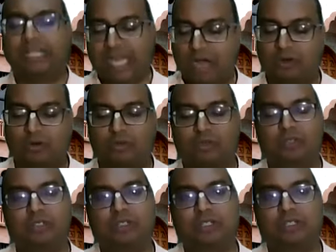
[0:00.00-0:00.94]
Now,
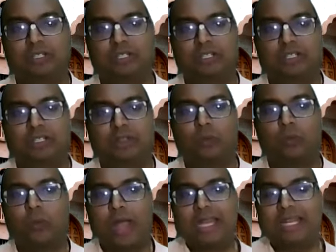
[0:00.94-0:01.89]

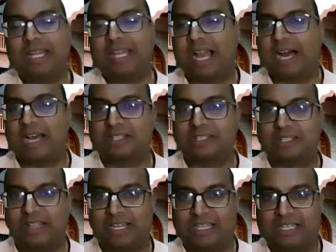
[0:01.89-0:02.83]
why did he
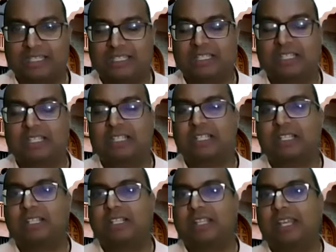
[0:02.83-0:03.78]
ask them?
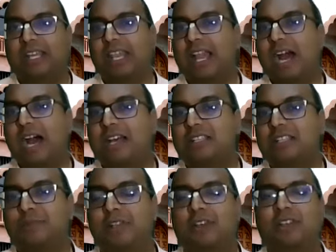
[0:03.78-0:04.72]
He
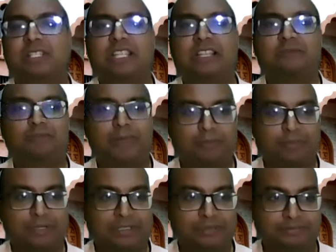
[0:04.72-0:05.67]
asked because some
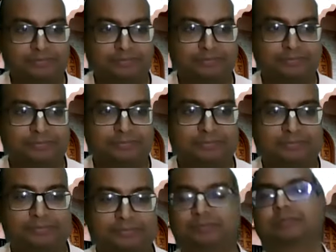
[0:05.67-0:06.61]
people,
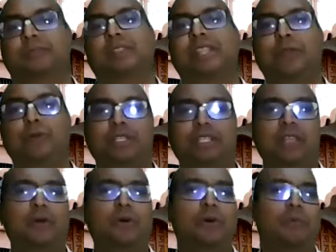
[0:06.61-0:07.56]
they would
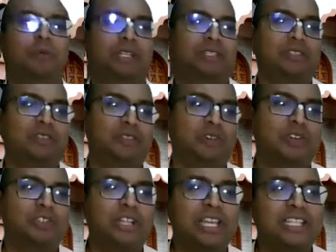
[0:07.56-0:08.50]
say, oh, but you know,
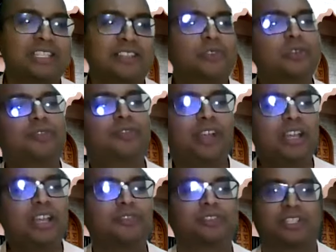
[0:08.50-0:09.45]
Arjuna is a good
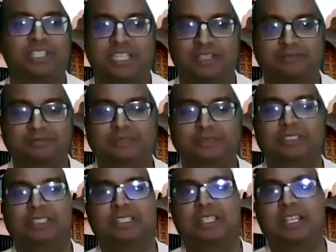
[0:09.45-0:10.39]
friend of Krishna.
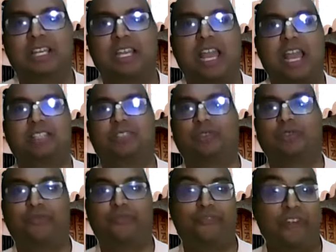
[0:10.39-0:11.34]
And
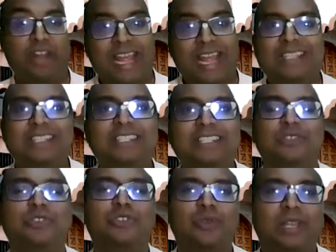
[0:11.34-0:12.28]
so friends
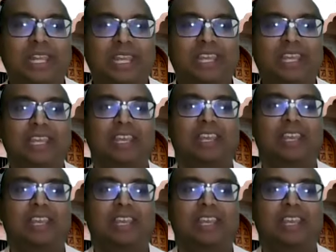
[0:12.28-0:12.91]
usually